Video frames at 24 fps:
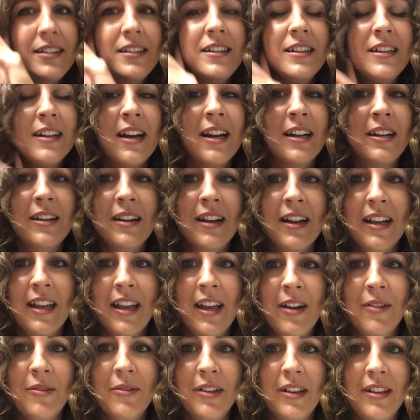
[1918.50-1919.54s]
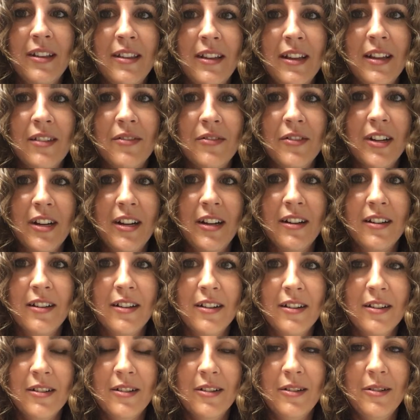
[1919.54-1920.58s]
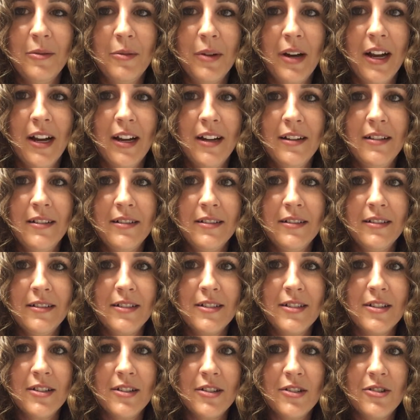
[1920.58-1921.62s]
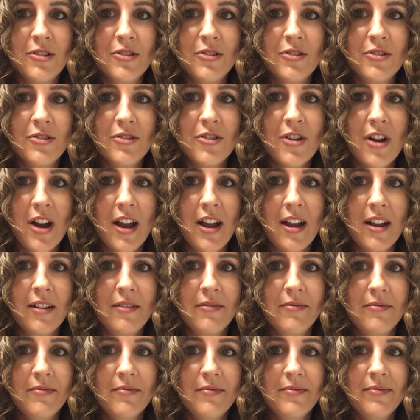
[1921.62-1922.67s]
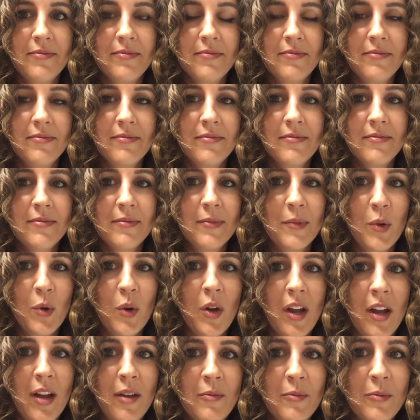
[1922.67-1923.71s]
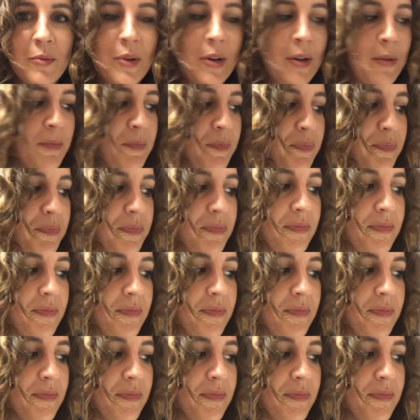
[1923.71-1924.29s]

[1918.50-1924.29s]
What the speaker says: Yeah, I can't really think of any other way to try it. Okay, well,